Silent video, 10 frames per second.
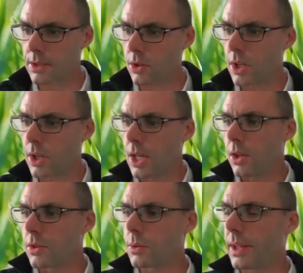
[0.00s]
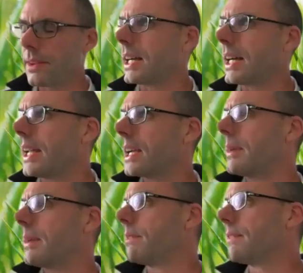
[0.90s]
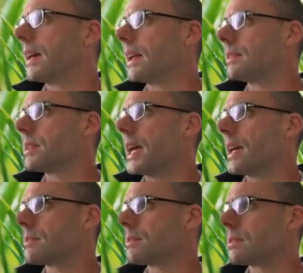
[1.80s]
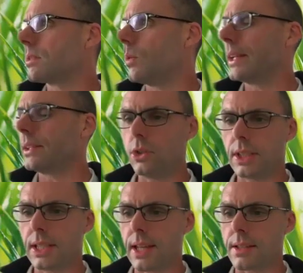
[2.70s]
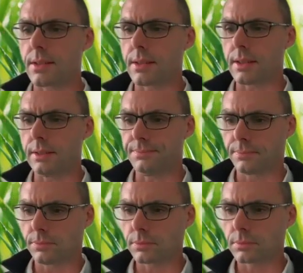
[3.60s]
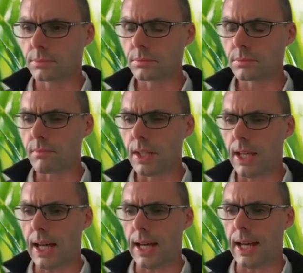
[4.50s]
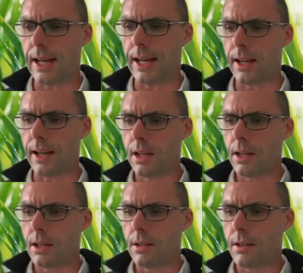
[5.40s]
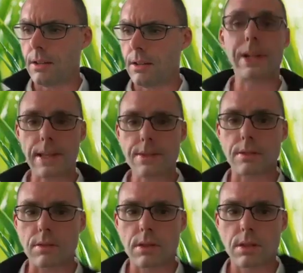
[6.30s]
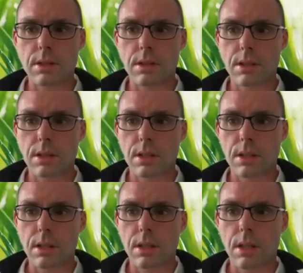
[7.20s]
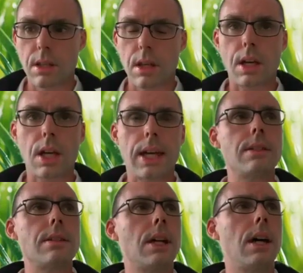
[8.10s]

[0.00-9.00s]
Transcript: So one thing I like about Happy Valley is it has one unit has 4 lessons, and